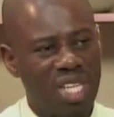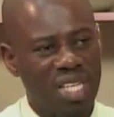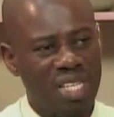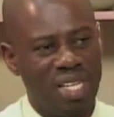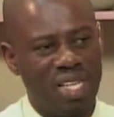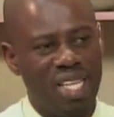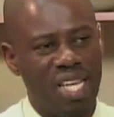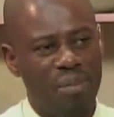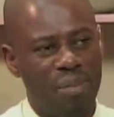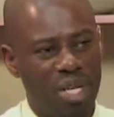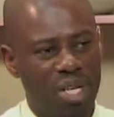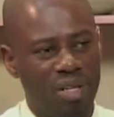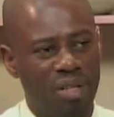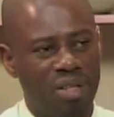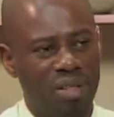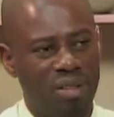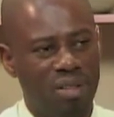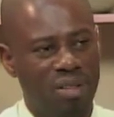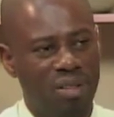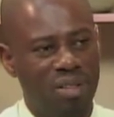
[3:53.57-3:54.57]
the
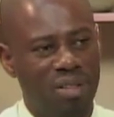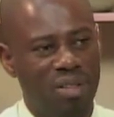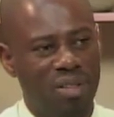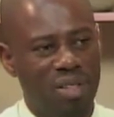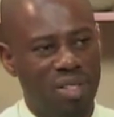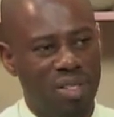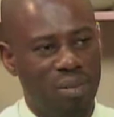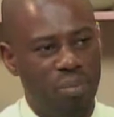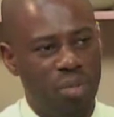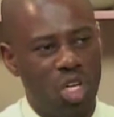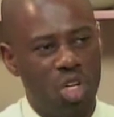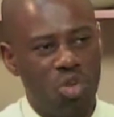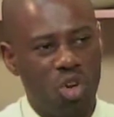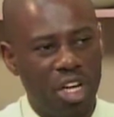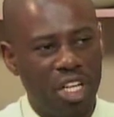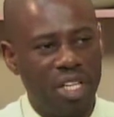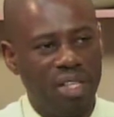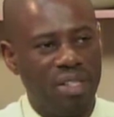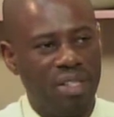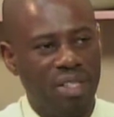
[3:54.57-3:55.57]
chemical
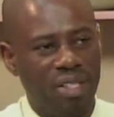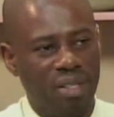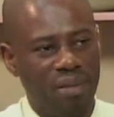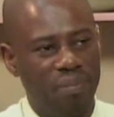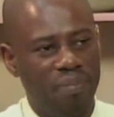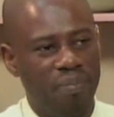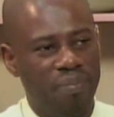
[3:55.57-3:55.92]
periodically.